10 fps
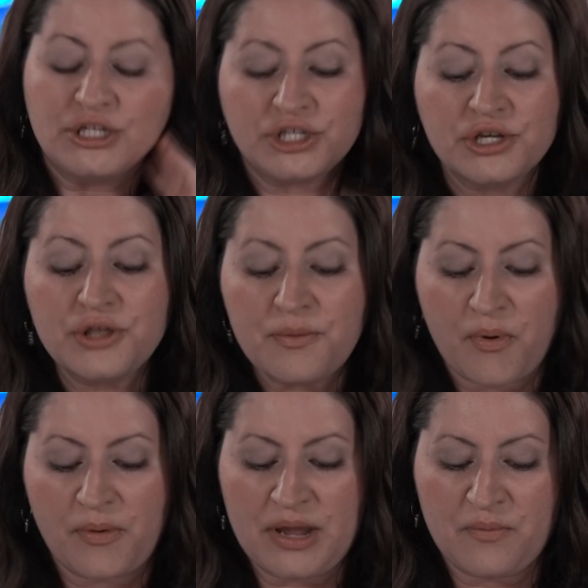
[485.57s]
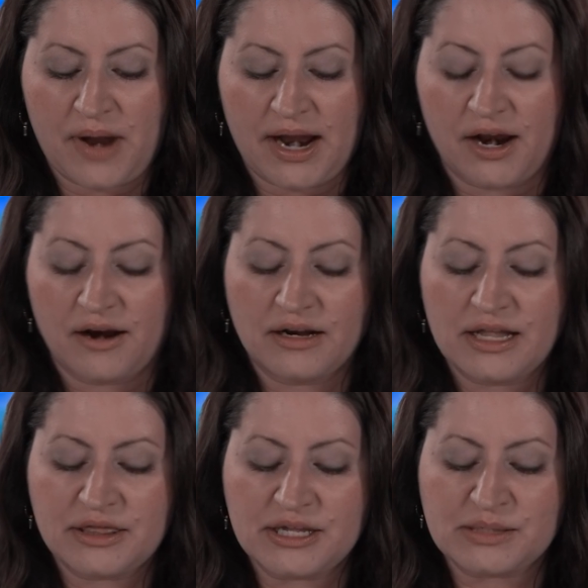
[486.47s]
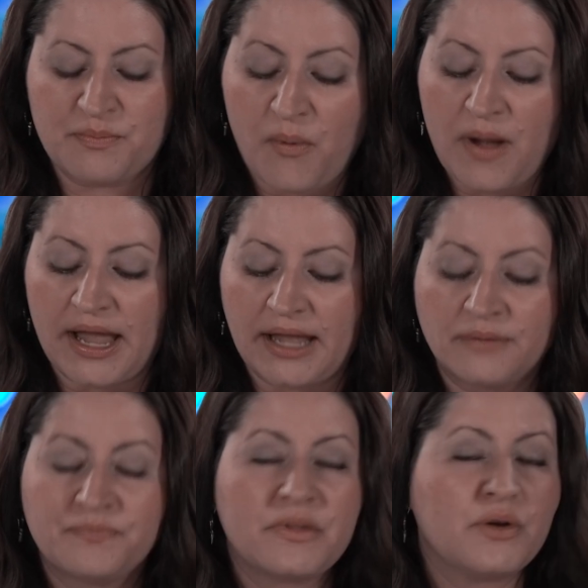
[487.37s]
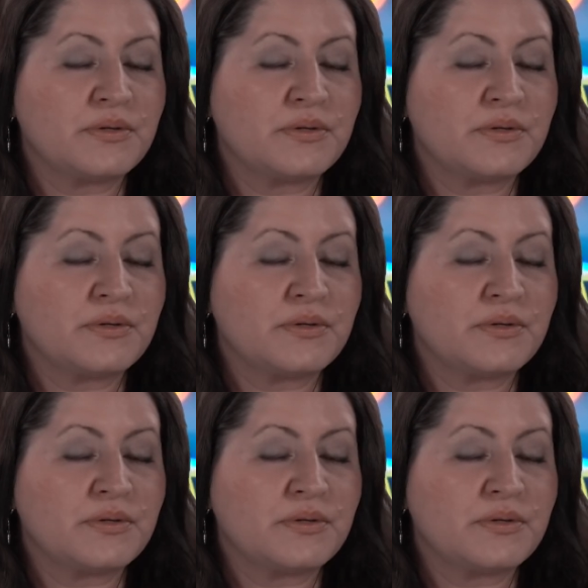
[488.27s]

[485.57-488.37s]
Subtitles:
To the point where this boy,